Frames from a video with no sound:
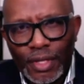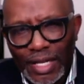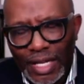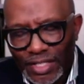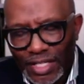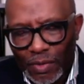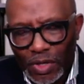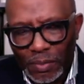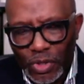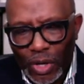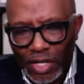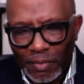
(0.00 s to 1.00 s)
That's not what I'm
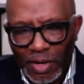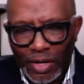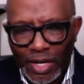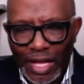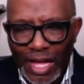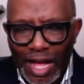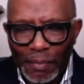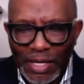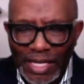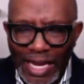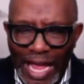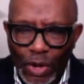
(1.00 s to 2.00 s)
talking about. I
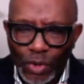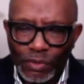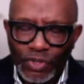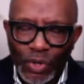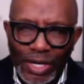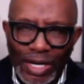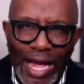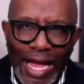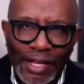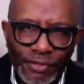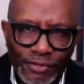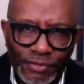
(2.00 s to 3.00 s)
mean out of your
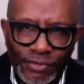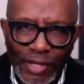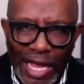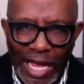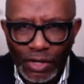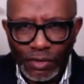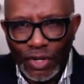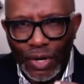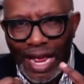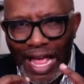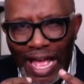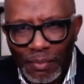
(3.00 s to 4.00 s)
life, out of your
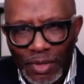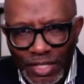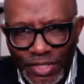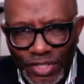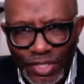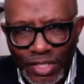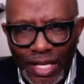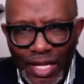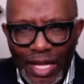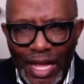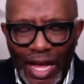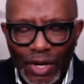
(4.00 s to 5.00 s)
habits,
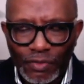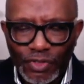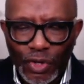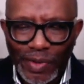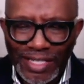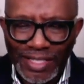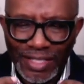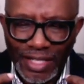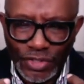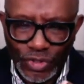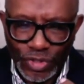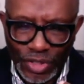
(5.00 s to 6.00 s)
out of your
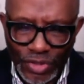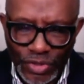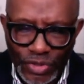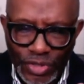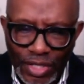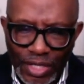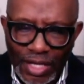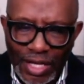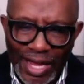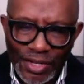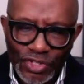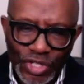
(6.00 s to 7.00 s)
intentions.
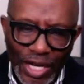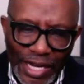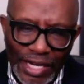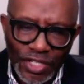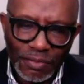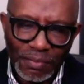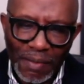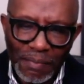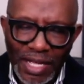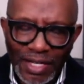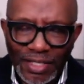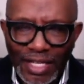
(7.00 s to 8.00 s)
I change my
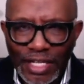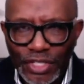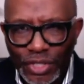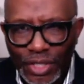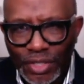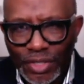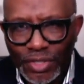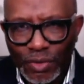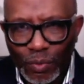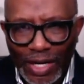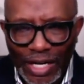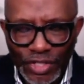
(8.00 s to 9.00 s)
meditations.
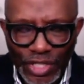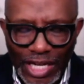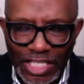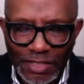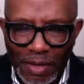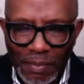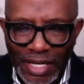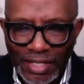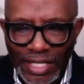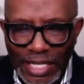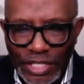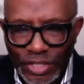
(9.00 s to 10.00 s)
And when I change my
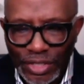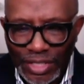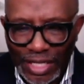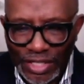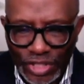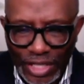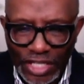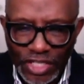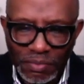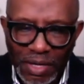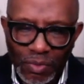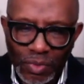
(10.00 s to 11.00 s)
meditations, I change
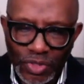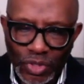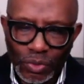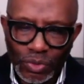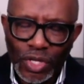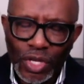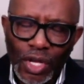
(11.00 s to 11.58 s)
my results.